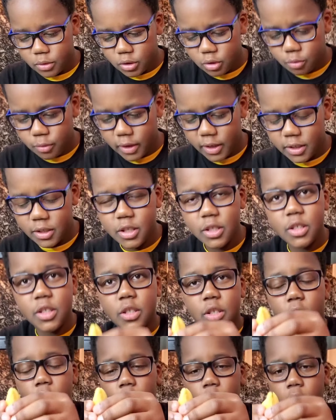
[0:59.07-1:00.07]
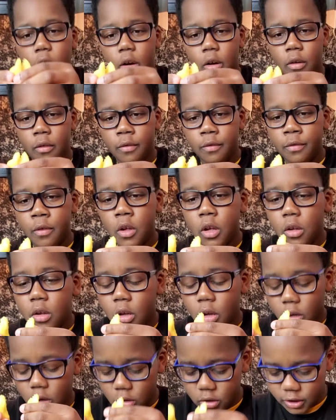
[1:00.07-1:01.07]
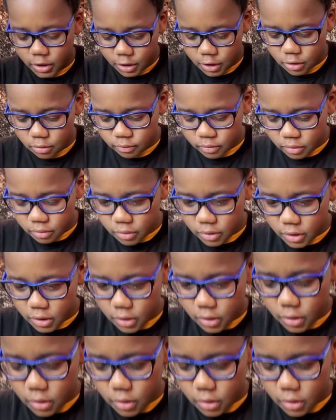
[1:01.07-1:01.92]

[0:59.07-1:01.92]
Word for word: two inches of ginger root,